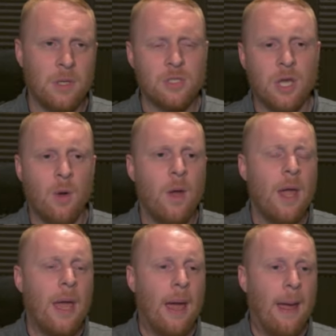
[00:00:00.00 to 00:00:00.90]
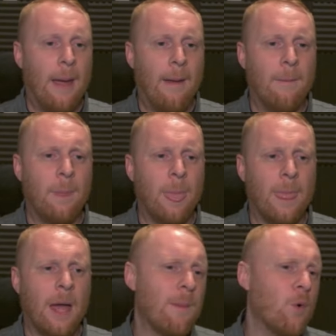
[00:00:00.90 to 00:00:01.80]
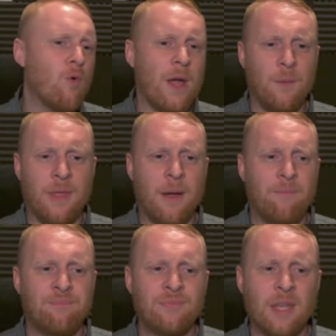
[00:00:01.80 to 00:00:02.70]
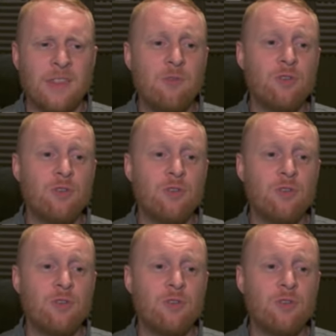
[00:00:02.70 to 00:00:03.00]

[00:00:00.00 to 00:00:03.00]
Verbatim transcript: so um, I'm all right with that. I think